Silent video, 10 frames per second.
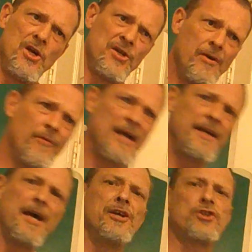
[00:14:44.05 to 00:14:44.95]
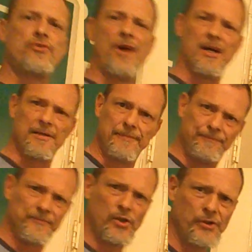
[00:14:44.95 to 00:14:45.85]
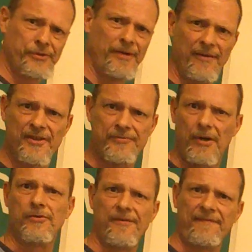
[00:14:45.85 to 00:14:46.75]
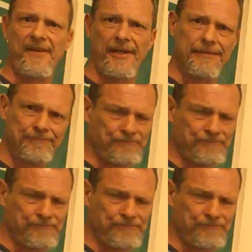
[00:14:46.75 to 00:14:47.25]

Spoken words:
We're riding on a truck. All 3 of us rode graffiti.